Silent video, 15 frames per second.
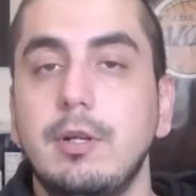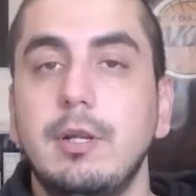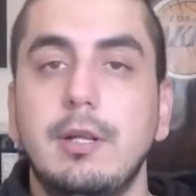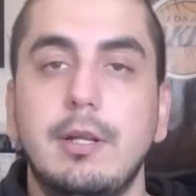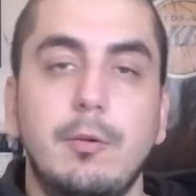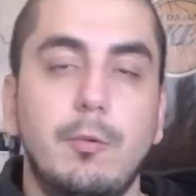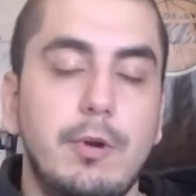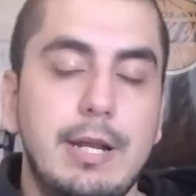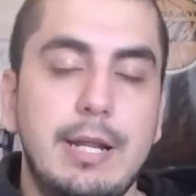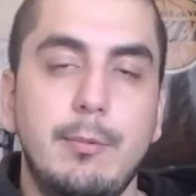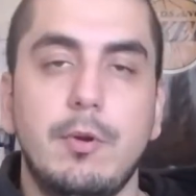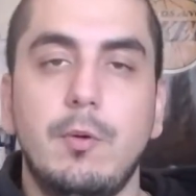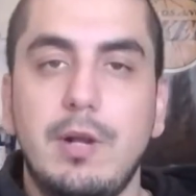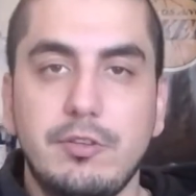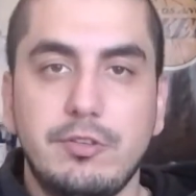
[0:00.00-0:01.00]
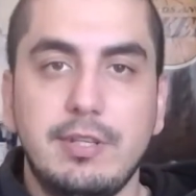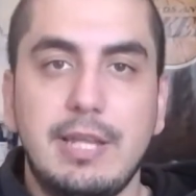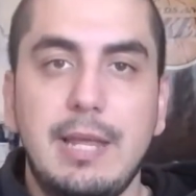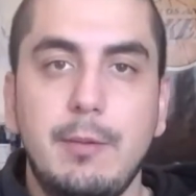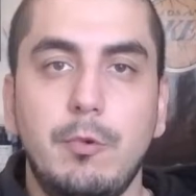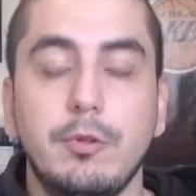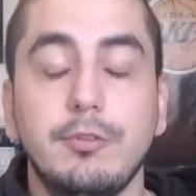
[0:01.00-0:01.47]
weren't able to watch the game,
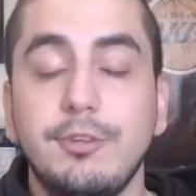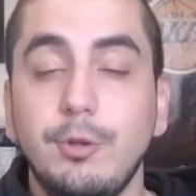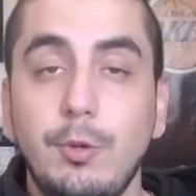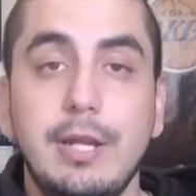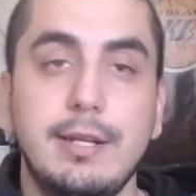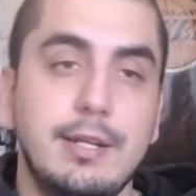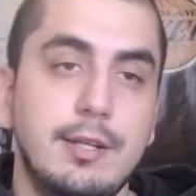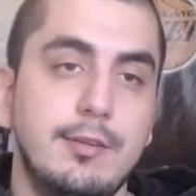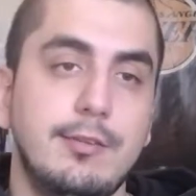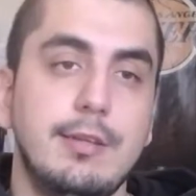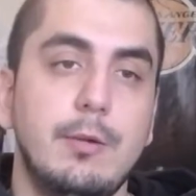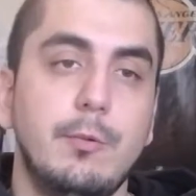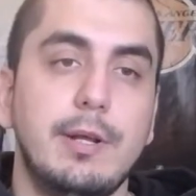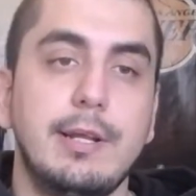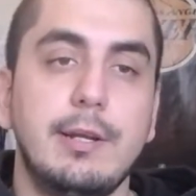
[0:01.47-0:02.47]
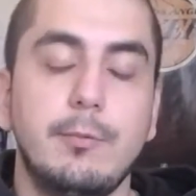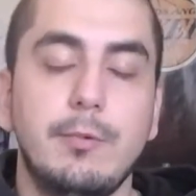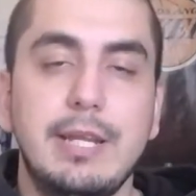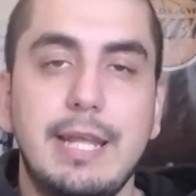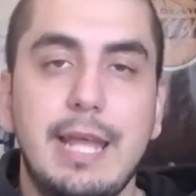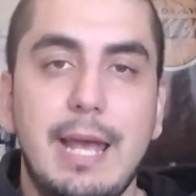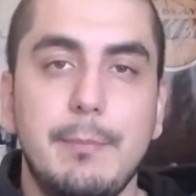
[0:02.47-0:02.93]
well, tune in because we're gonna
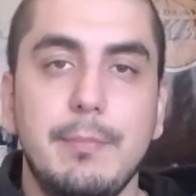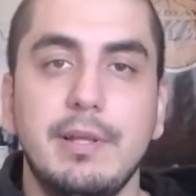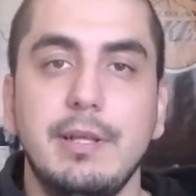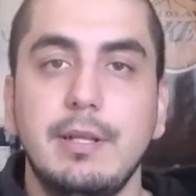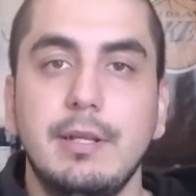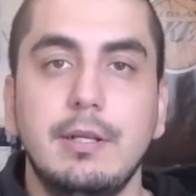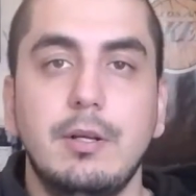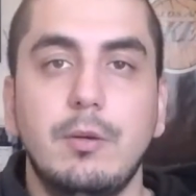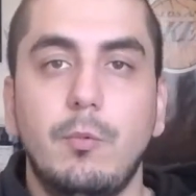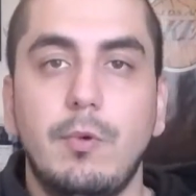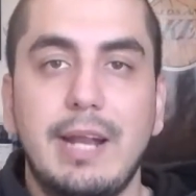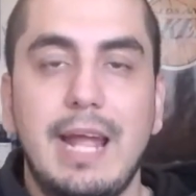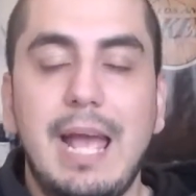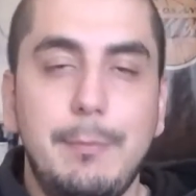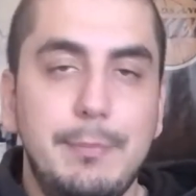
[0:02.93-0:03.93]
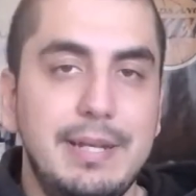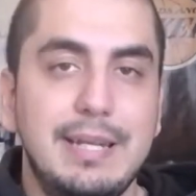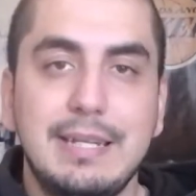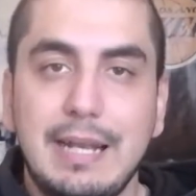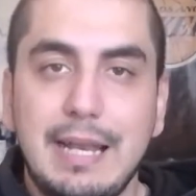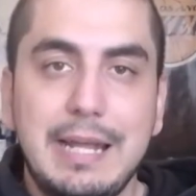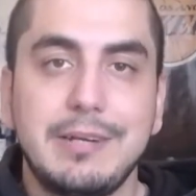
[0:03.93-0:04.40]
recap what happened in
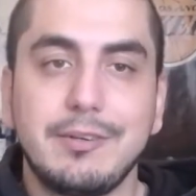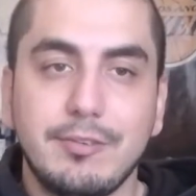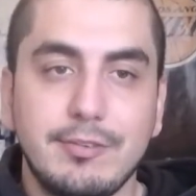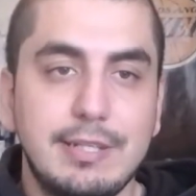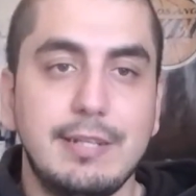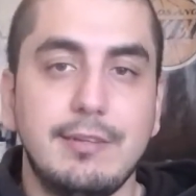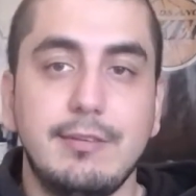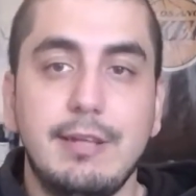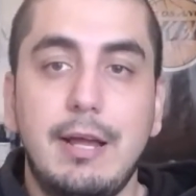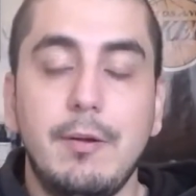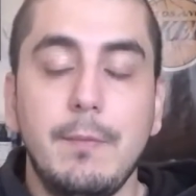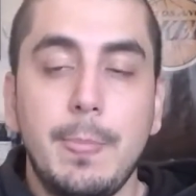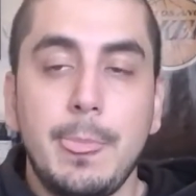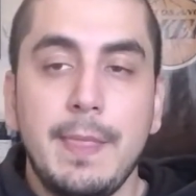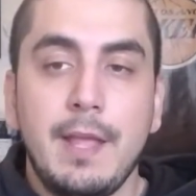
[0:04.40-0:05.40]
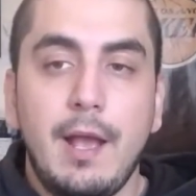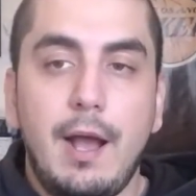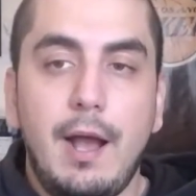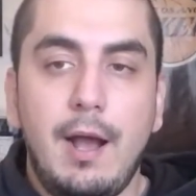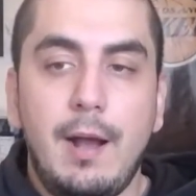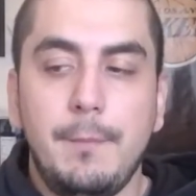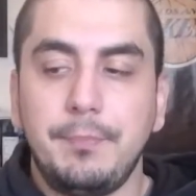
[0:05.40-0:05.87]
the Lakers Nets. Now,
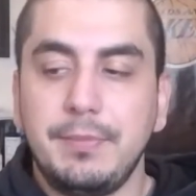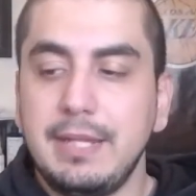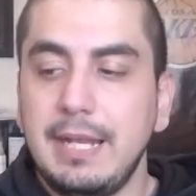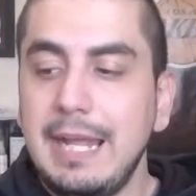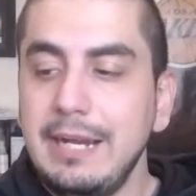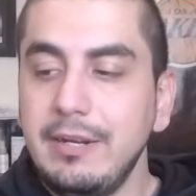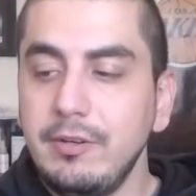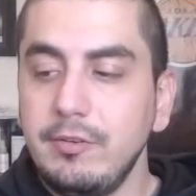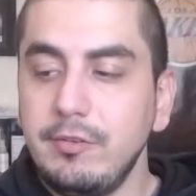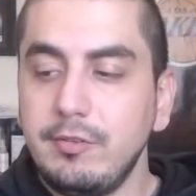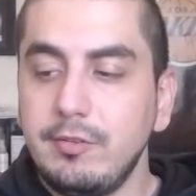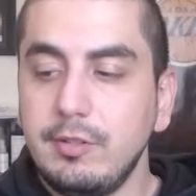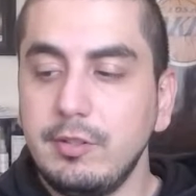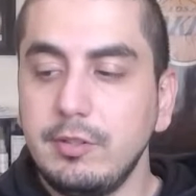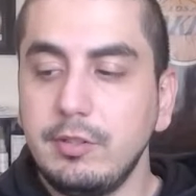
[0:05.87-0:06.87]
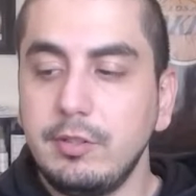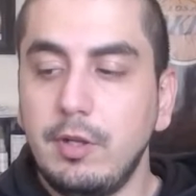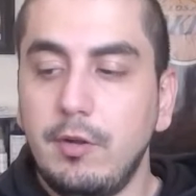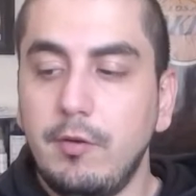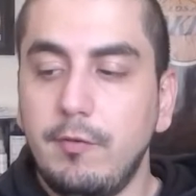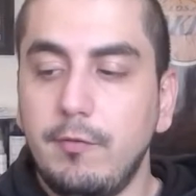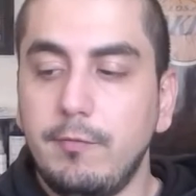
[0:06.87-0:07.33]
the Lakers,
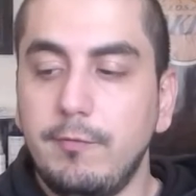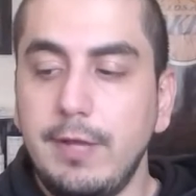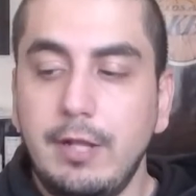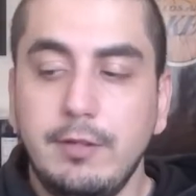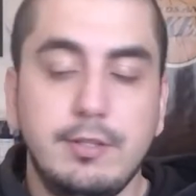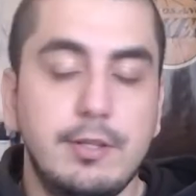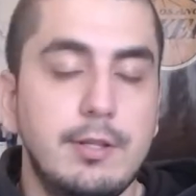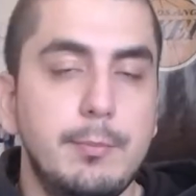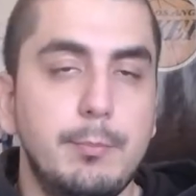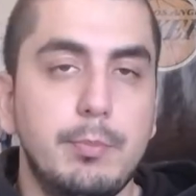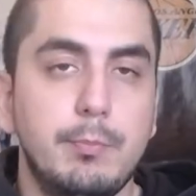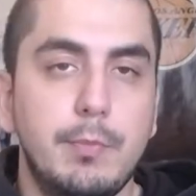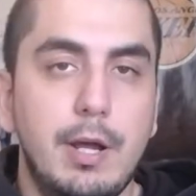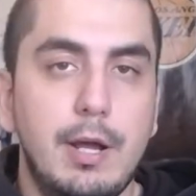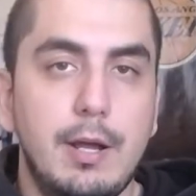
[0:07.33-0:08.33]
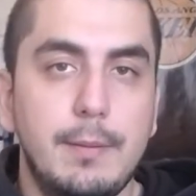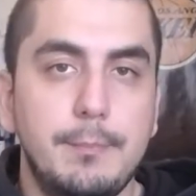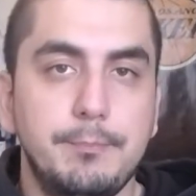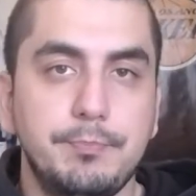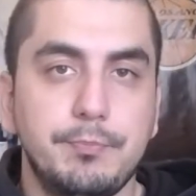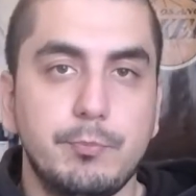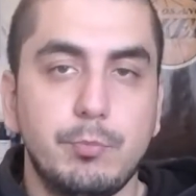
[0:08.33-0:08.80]
fell to the
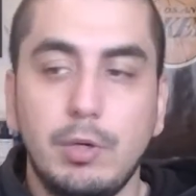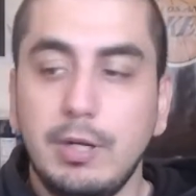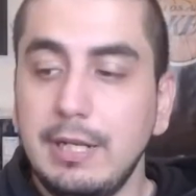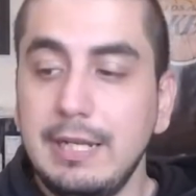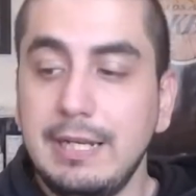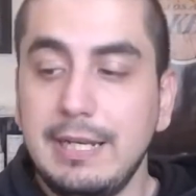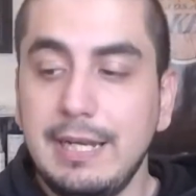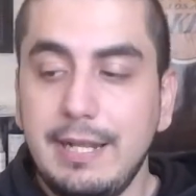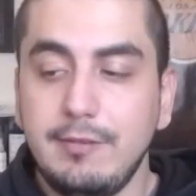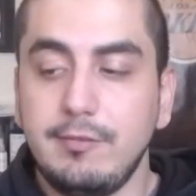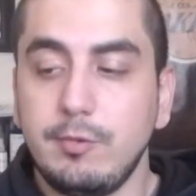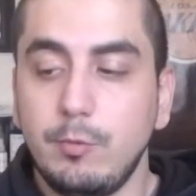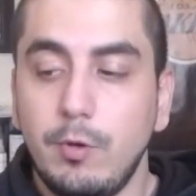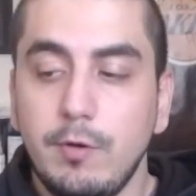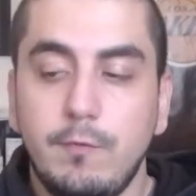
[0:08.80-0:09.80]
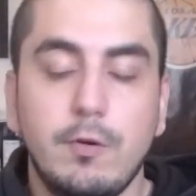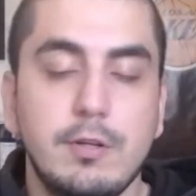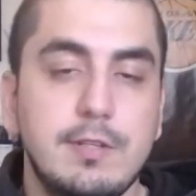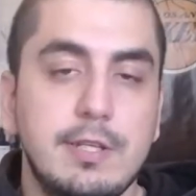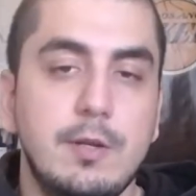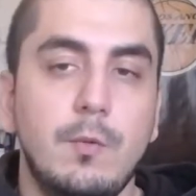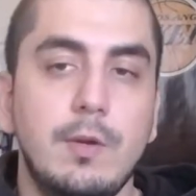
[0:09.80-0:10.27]
Brooklyn Nets,
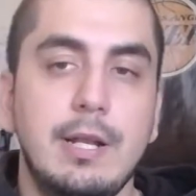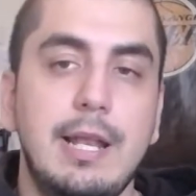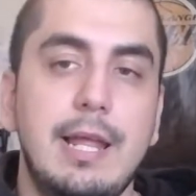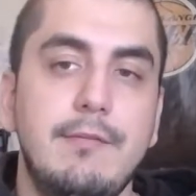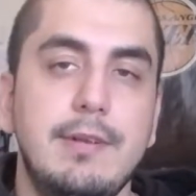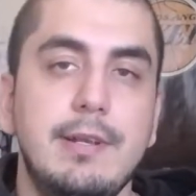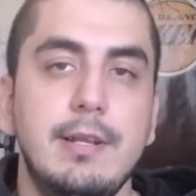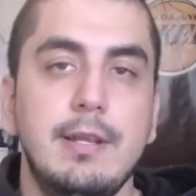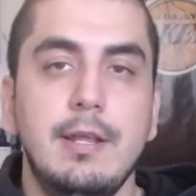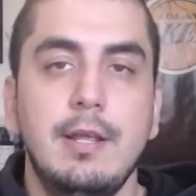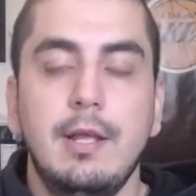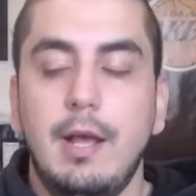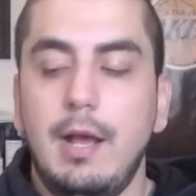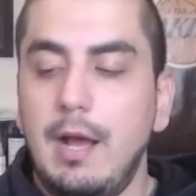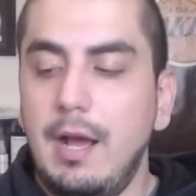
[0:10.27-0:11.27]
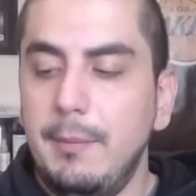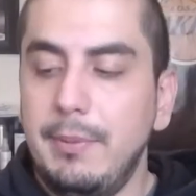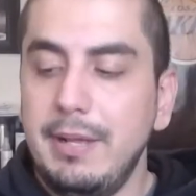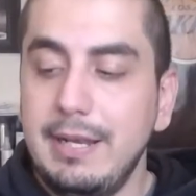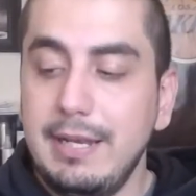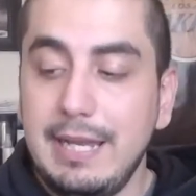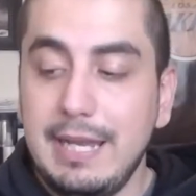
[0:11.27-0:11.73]
114 to 111,
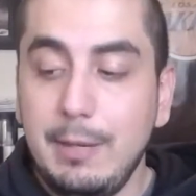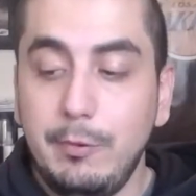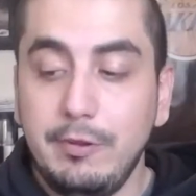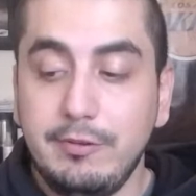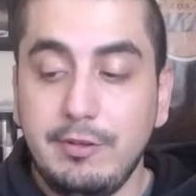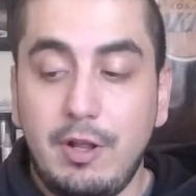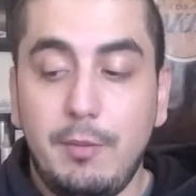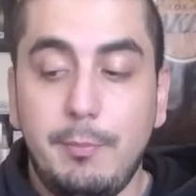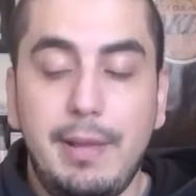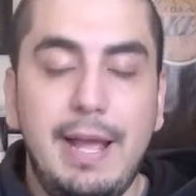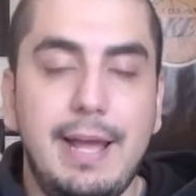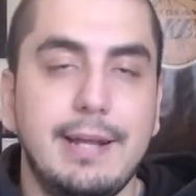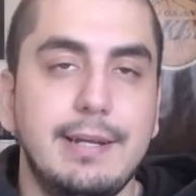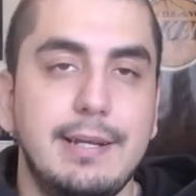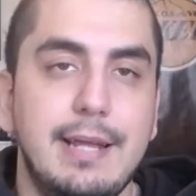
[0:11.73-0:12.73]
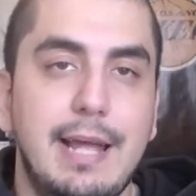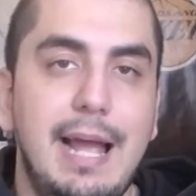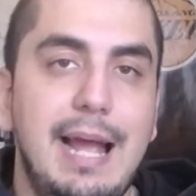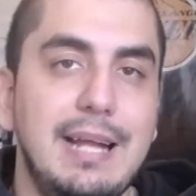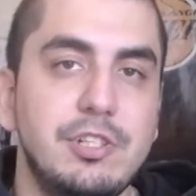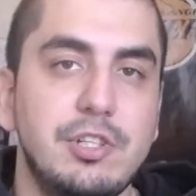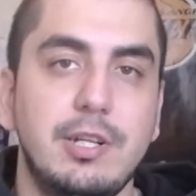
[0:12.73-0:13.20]
but it wasn't all bad.
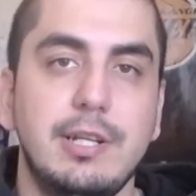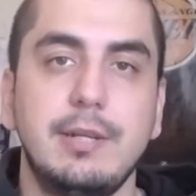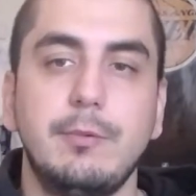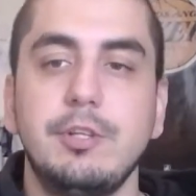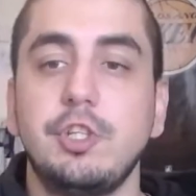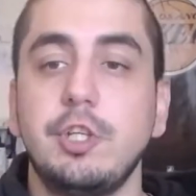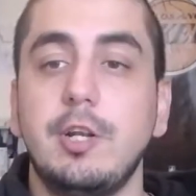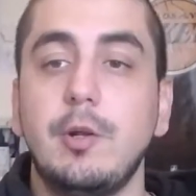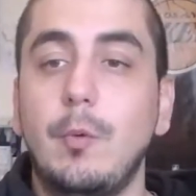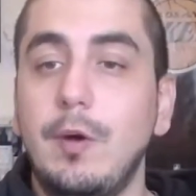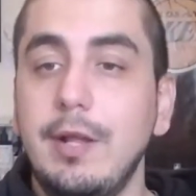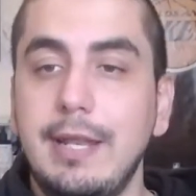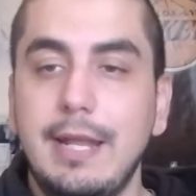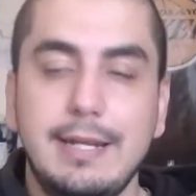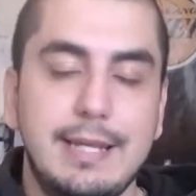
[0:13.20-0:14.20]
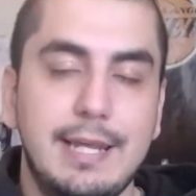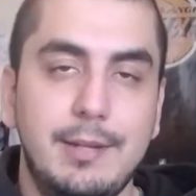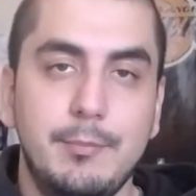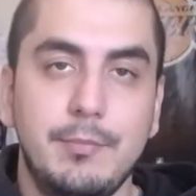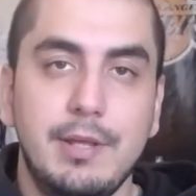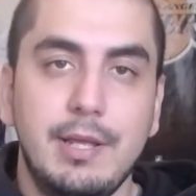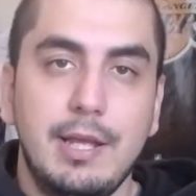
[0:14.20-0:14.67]
Actually, we should have won that game.